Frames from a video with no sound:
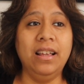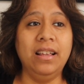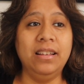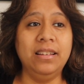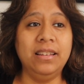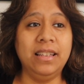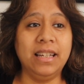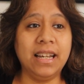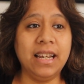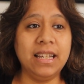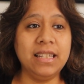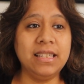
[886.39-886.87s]

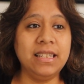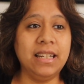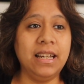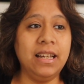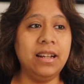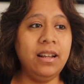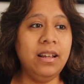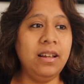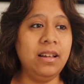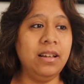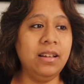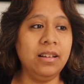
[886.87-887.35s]
like I
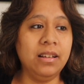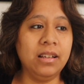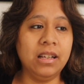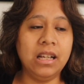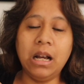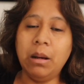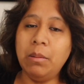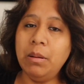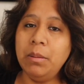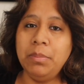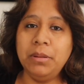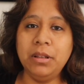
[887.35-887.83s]
said,
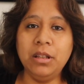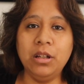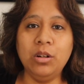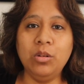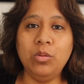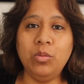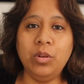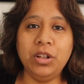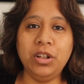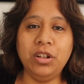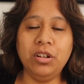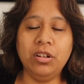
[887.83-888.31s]
comment below
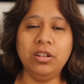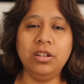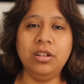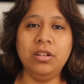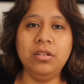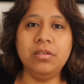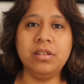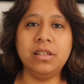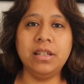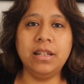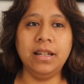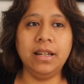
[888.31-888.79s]
what you're
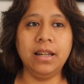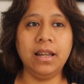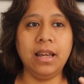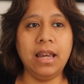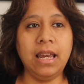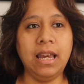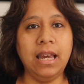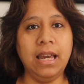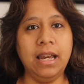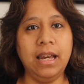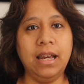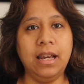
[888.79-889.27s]
using
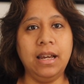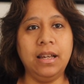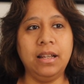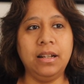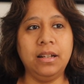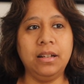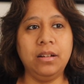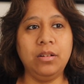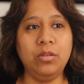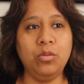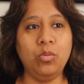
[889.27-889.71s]
and